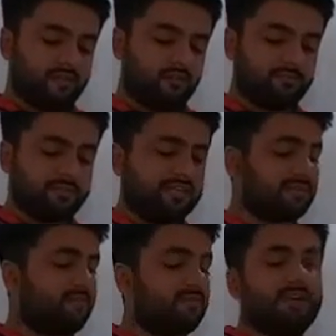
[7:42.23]
Now on
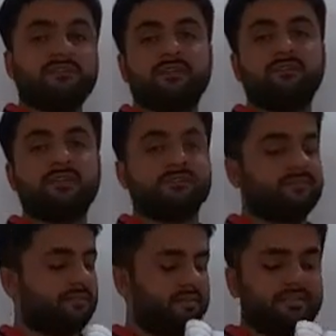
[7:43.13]
page number
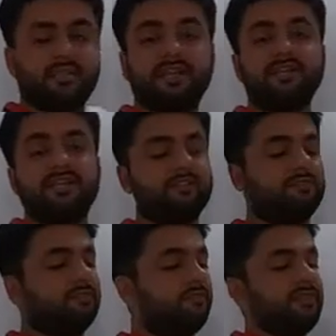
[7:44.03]
111, see
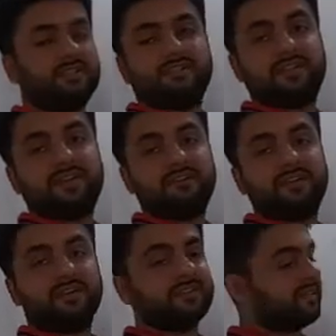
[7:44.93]
continue. First they have
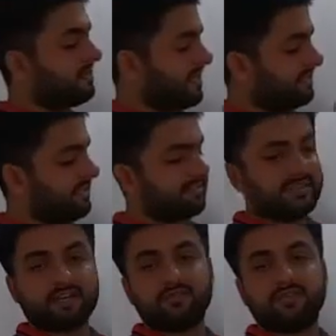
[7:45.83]
written journal entry and
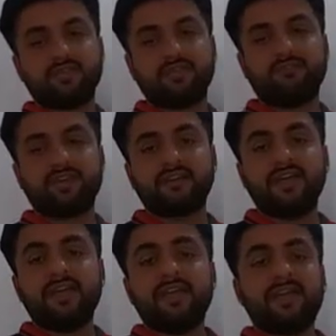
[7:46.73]
they are showing the
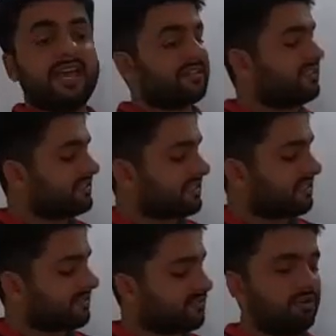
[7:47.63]
effect. Cash is
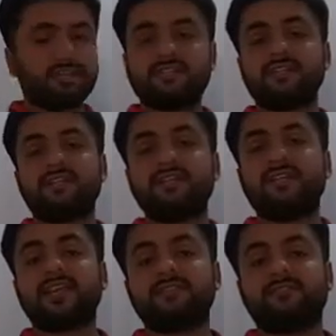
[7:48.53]
asset, so on asset
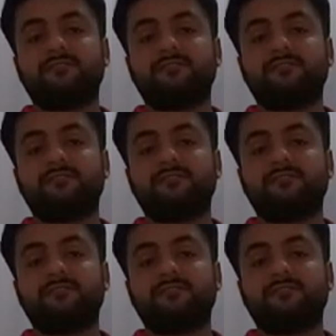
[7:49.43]
side cash